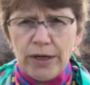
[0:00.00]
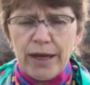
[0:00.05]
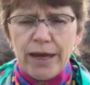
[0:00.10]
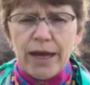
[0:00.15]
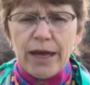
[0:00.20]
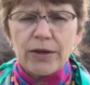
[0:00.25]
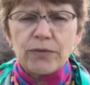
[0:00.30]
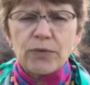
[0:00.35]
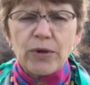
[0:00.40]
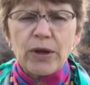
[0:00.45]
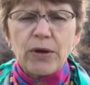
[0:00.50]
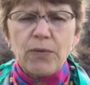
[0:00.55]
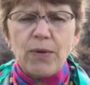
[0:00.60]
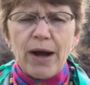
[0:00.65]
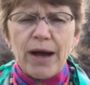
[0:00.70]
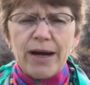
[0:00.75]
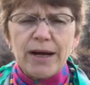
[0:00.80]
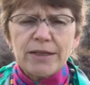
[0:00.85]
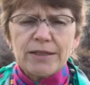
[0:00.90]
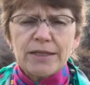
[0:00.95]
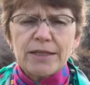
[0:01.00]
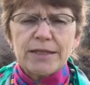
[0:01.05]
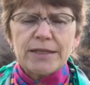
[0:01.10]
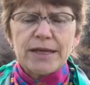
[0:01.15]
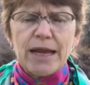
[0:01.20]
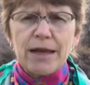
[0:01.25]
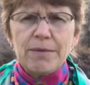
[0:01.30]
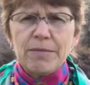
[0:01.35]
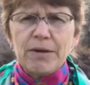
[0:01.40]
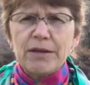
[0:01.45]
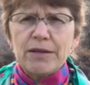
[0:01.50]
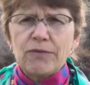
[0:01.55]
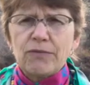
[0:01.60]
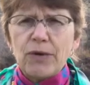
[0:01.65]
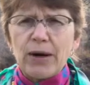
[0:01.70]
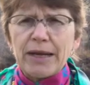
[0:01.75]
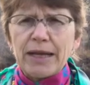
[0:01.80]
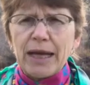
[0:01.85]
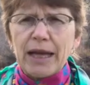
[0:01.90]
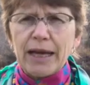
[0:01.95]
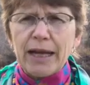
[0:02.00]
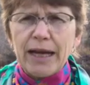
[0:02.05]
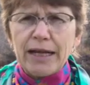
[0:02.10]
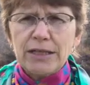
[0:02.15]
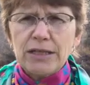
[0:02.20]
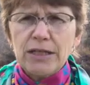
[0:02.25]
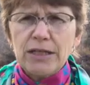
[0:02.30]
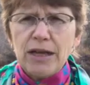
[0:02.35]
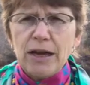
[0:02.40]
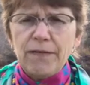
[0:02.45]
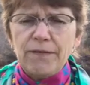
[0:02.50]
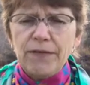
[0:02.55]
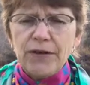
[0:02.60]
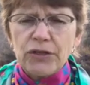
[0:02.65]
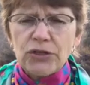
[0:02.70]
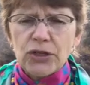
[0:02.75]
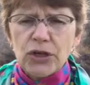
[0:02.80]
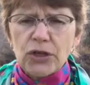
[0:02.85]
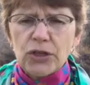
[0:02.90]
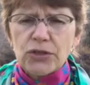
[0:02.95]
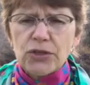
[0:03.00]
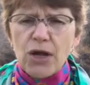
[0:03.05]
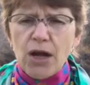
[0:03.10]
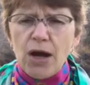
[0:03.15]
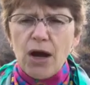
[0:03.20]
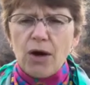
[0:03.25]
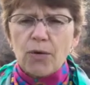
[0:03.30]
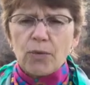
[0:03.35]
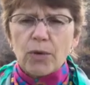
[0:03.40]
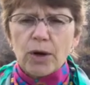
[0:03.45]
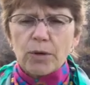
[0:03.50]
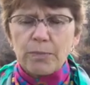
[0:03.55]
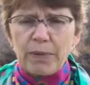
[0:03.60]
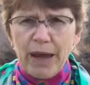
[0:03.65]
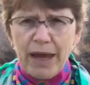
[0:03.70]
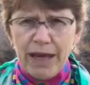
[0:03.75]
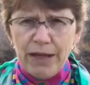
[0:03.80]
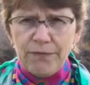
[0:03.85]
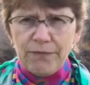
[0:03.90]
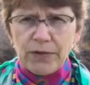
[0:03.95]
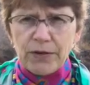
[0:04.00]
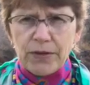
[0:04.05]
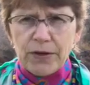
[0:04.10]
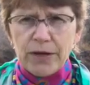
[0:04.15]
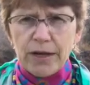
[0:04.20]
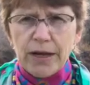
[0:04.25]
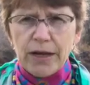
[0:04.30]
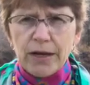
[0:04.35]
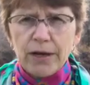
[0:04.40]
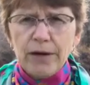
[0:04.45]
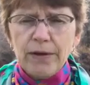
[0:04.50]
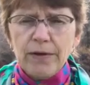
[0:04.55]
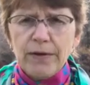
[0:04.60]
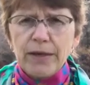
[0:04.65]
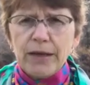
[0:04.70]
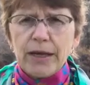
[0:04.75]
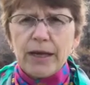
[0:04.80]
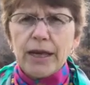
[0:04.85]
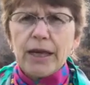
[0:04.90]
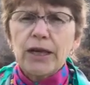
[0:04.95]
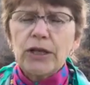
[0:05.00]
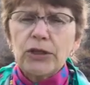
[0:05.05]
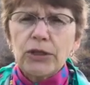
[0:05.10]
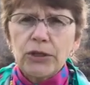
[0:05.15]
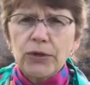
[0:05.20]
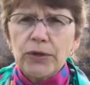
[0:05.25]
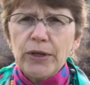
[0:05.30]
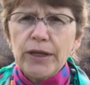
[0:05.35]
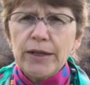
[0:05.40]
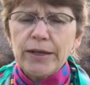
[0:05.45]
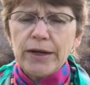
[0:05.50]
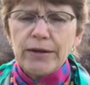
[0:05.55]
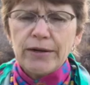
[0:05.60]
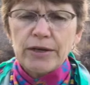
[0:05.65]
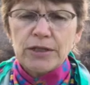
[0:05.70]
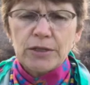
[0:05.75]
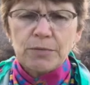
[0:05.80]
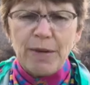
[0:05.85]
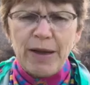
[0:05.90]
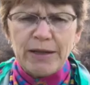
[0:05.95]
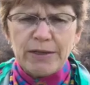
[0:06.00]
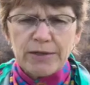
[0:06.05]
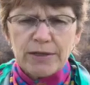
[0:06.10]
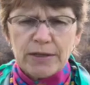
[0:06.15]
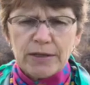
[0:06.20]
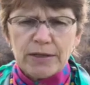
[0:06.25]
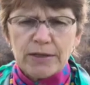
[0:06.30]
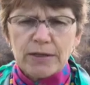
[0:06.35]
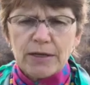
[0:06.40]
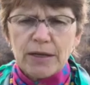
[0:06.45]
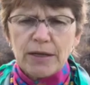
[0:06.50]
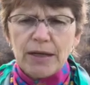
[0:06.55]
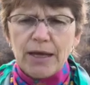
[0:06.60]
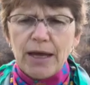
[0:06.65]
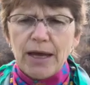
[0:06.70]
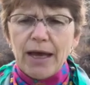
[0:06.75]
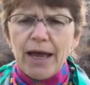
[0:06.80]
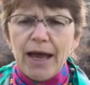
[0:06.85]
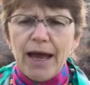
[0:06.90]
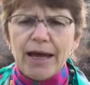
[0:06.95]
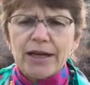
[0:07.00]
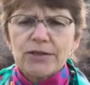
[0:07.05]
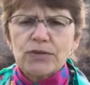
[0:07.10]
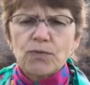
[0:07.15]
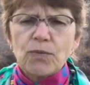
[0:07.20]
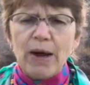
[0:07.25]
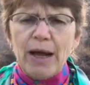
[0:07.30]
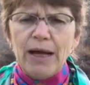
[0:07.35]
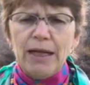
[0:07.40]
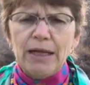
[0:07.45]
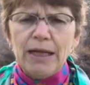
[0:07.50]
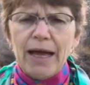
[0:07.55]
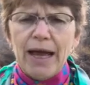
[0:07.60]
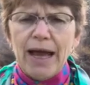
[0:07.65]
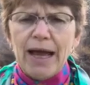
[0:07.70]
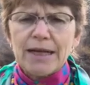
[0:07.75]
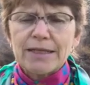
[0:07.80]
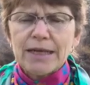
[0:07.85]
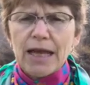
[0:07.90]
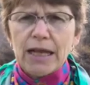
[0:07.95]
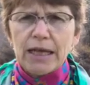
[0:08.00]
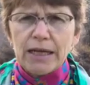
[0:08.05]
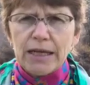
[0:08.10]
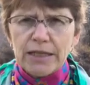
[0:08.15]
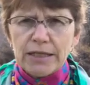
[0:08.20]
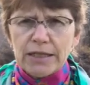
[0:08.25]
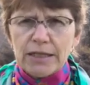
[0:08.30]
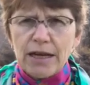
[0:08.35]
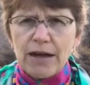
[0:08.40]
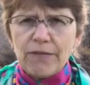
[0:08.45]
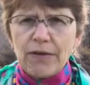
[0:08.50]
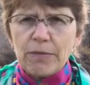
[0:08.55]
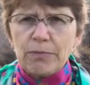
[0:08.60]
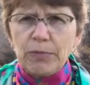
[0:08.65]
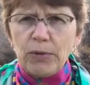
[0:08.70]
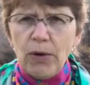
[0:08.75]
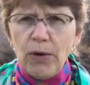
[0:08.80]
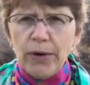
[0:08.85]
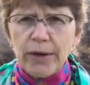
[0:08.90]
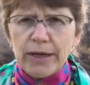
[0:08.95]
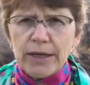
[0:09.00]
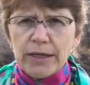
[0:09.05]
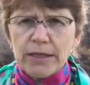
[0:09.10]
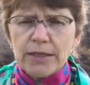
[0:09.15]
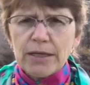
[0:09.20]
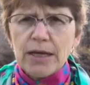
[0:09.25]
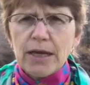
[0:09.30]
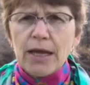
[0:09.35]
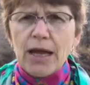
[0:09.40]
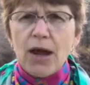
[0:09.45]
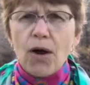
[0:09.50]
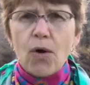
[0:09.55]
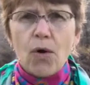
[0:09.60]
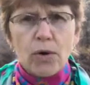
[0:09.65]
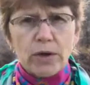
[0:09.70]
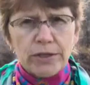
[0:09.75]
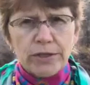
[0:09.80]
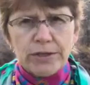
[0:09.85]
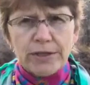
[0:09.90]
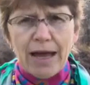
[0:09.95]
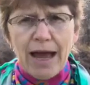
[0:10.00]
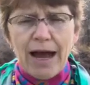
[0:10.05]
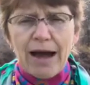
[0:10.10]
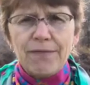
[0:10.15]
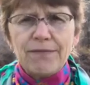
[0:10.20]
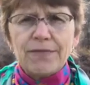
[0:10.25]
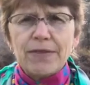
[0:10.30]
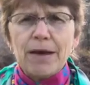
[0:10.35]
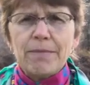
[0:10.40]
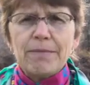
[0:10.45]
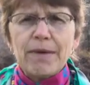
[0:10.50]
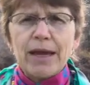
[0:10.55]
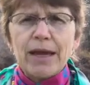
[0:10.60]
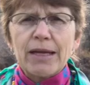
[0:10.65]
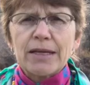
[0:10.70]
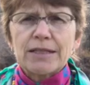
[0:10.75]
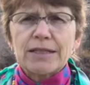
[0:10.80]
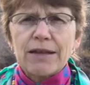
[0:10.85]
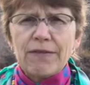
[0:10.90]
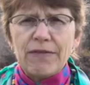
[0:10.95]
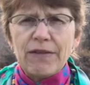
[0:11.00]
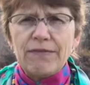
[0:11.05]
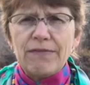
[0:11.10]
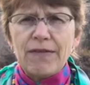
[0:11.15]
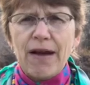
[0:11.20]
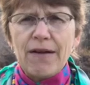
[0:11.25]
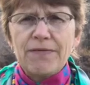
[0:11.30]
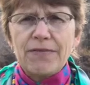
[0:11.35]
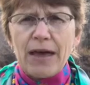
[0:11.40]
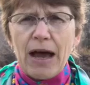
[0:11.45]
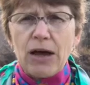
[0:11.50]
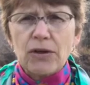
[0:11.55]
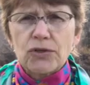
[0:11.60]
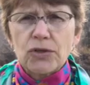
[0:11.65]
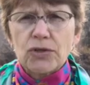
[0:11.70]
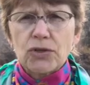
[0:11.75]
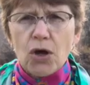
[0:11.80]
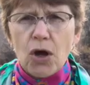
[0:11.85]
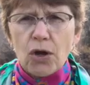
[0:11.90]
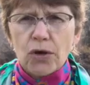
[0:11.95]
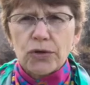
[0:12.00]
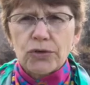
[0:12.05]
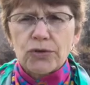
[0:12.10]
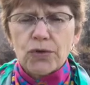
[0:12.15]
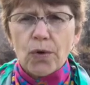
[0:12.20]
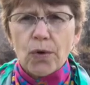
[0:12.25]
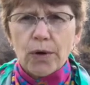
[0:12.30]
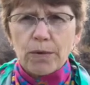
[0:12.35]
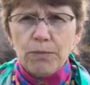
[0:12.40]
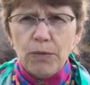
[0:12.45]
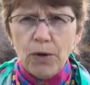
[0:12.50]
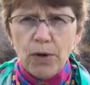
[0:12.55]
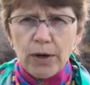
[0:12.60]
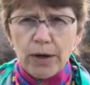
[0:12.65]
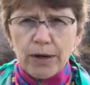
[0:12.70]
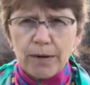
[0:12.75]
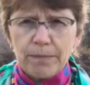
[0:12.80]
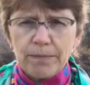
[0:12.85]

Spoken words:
It requires a statement of what elected officials were paid for the year, including their expenses, as well as a list of employees or staff that make $75,000 or more.